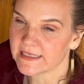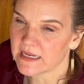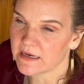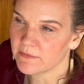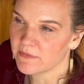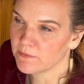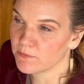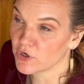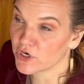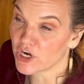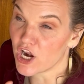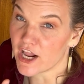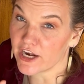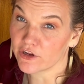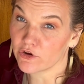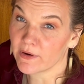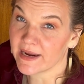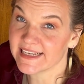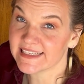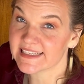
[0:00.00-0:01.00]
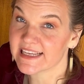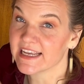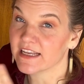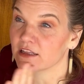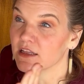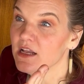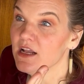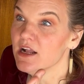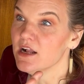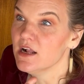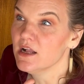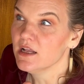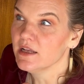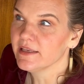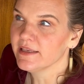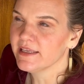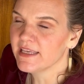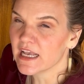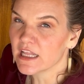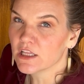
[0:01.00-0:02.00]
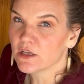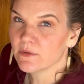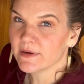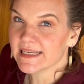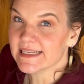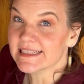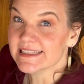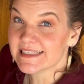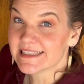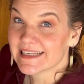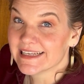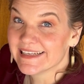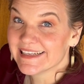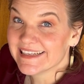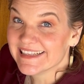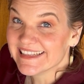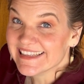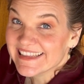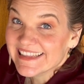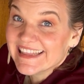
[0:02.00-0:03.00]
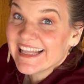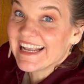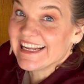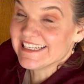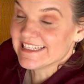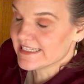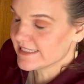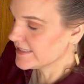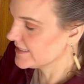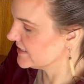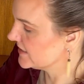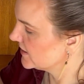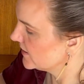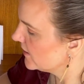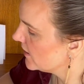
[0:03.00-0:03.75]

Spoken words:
and put it on a grayscale, yellow is lightest.